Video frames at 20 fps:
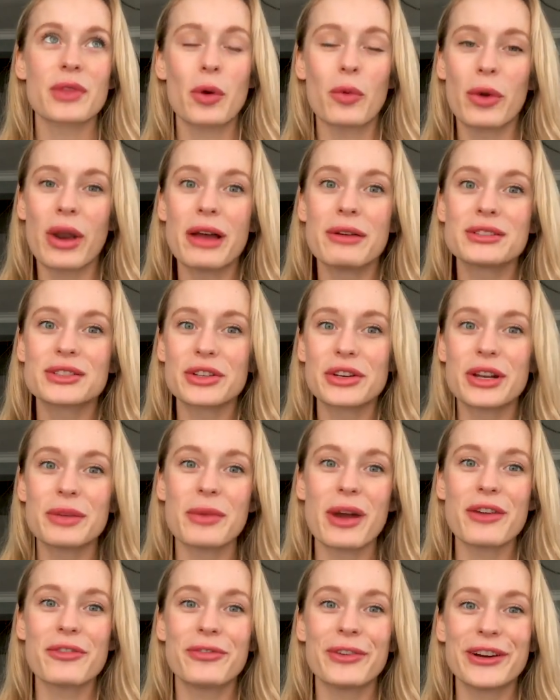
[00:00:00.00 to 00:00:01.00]

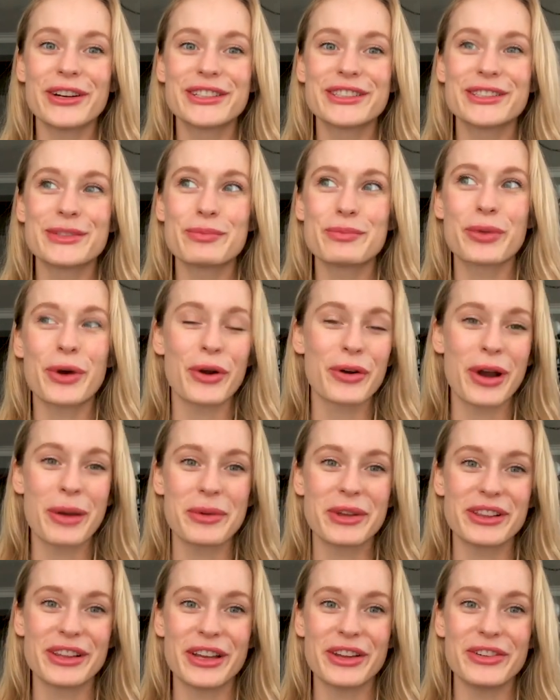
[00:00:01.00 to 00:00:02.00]

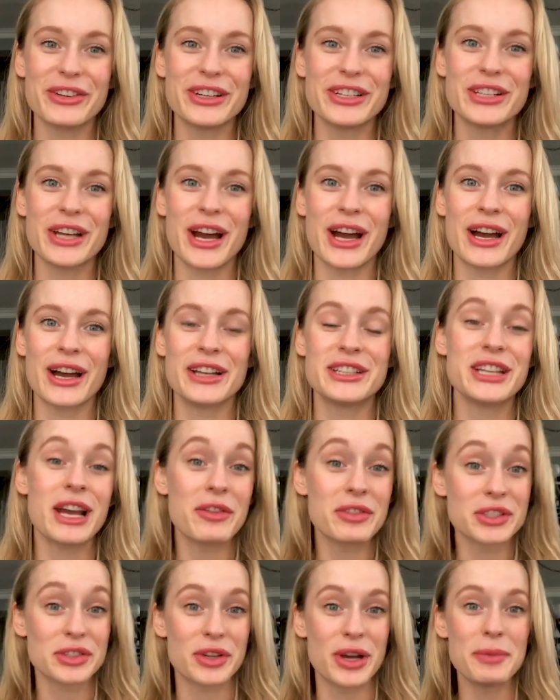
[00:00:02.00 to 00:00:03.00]
programming language,
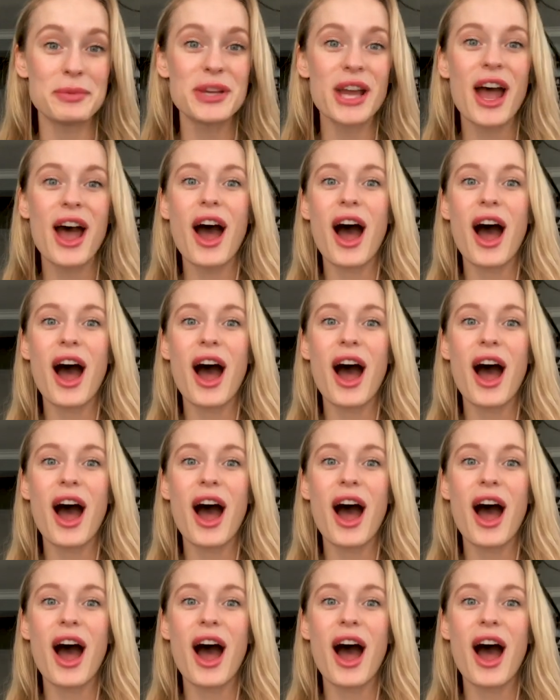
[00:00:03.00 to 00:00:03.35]
JavaScript,